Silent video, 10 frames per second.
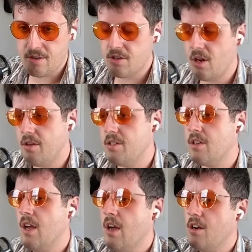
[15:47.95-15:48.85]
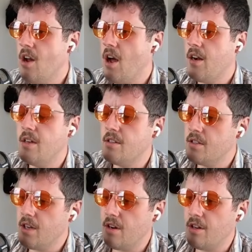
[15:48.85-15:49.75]
So it's not
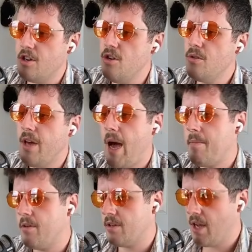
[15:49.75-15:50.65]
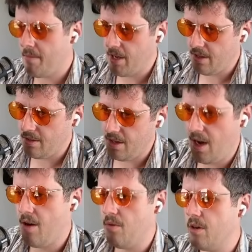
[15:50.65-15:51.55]
necessarily new capital coming into the
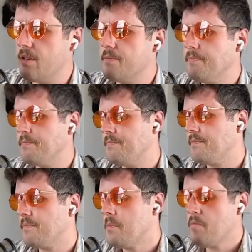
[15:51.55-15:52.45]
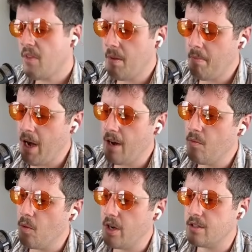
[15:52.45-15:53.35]
network. But
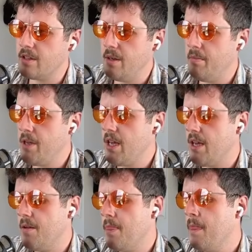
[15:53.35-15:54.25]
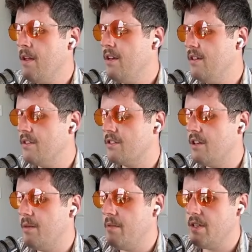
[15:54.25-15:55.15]
what it's going to be is it's
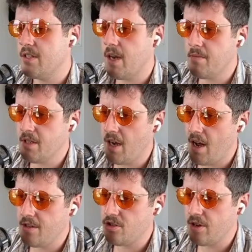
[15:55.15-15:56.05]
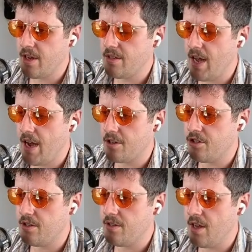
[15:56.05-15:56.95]
going to be subsidized
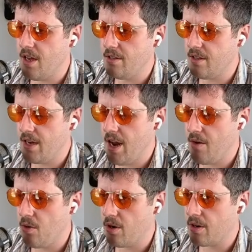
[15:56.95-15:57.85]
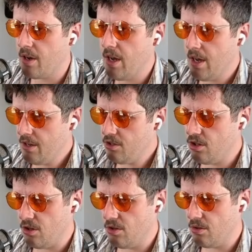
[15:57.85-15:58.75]
transactions into the network
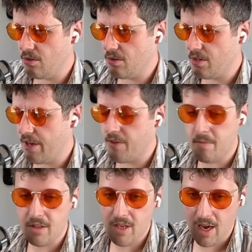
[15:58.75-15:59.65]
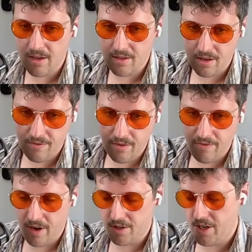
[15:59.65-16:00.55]
to give them a taste of the
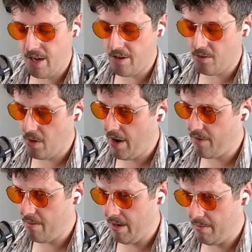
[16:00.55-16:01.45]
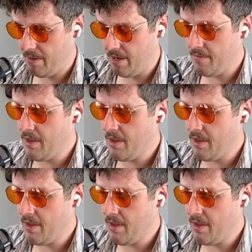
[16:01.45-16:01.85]
functionality or whatever it might be.